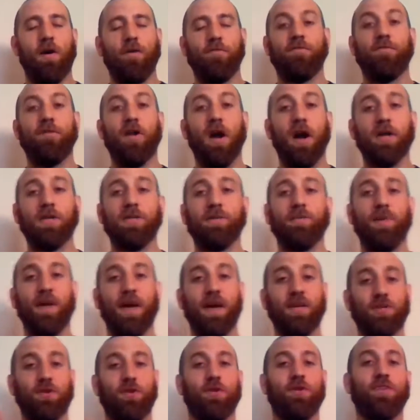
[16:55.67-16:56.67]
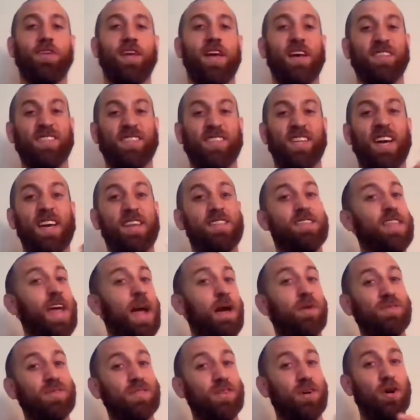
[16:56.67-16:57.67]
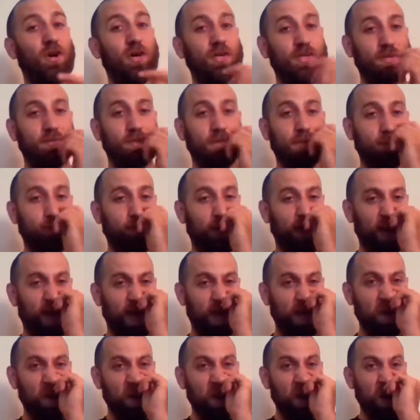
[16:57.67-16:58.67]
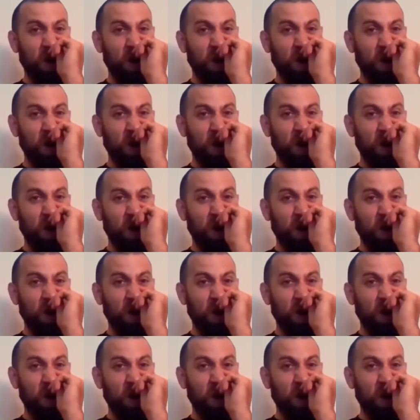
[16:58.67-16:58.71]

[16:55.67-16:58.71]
frog splash onto the outside. That was an awesome spot.